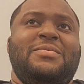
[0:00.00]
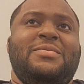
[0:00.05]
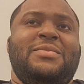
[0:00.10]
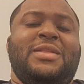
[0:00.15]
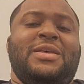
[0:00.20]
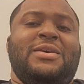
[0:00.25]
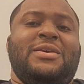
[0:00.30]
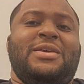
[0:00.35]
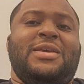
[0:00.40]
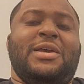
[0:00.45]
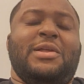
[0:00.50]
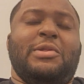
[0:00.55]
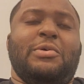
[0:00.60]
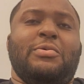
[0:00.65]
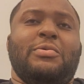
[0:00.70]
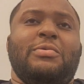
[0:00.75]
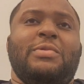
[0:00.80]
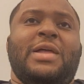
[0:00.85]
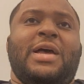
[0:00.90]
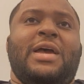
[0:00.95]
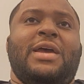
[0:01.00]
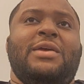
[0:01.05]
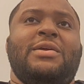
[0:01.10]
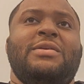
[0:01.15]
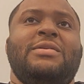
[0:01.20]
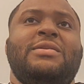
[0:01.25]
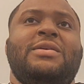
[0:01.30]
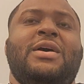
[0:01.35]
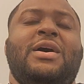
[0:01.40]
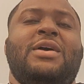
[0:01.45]
like yellow
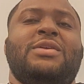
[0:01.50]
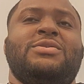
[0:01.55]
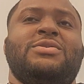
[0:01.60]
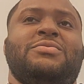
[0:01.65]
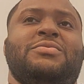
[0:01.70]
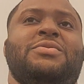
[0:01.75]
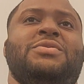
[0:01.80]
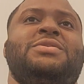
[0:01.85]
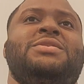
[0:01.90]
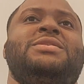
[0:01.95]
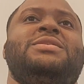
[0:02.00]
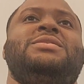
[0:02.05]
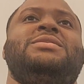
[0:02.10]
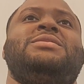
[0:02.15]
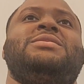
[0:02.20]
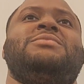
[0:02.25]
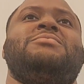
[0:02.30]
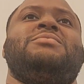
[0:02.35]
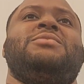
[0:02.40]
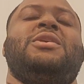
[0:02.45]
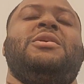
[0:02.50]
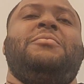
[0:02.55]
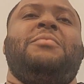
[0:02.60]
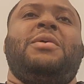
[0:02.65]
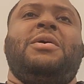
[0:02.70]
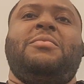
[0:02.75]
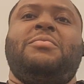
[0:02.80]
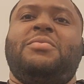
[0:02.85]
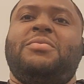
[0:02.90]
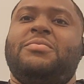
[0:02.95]
line controversies have come
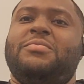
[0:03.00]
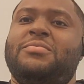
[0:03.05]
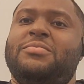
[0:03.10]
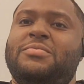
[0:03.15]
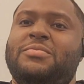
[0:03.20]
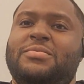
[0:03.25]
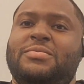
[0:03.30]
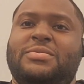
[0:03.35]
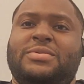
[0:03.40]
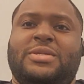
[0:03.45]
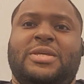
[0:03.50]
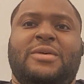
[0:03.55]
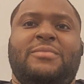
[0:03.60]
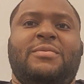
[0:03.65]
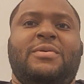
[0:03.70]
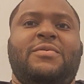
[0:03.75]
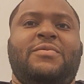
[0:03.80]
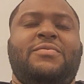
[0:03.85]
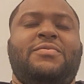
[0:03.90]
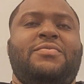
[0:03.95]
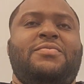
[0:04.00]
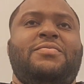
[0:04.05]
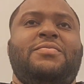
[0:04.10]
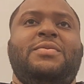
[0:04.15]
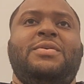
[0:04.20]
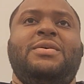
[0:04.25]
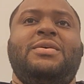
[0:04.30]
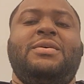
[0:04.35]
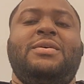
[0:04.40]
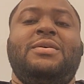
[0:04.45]
up. Some of
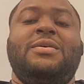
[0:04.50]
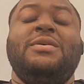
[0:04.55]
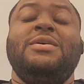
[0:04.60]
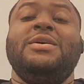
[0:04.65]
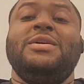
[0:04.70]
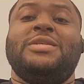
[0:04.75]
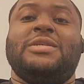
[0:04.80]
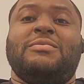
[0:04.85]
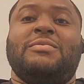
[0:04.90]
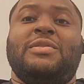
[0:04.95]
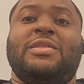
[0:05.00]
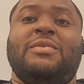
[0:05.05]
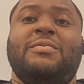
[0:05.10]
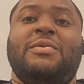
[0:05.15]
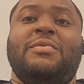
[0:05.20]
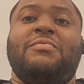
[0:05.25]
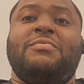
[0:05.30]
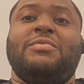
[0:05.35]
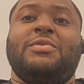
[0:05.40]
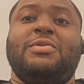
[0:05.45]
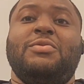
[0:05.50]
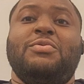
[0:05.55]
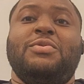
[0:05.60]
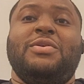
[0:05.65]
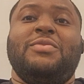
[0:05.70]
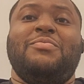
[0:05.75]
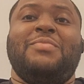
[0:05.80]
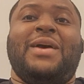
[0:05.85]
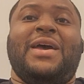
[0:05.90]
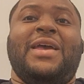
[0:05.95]
some of them have
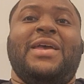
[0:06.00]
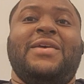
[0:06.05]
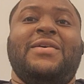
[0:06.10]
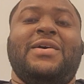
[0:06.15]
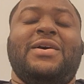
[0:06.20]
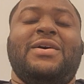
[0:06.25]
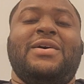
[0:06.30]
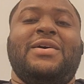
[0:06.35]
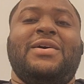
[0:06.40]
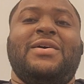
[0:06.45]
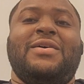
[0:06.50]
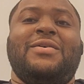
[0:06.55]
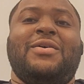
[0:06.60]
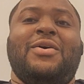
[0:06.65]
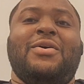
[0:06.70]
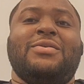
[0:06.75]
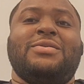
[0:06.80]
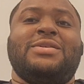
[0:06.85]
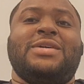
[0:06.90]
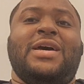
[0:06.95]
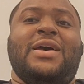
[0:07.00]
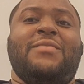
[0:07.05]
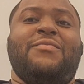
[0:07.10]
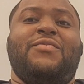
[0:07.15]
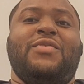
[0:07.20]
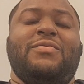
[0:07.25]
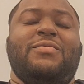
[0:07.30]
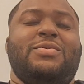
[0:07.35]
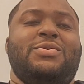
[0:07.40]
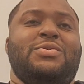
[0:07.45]
included my all-time
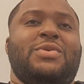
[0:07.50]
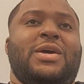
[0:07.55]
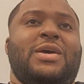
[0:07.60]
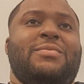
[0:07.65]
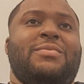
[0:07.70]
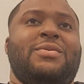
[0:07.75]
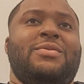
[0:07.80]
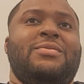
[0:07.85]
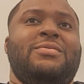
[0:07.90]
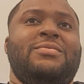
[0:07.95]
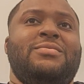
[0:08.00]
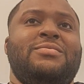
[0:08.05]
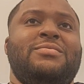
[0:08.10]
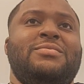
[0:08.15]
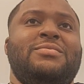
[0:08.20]
favorite driver,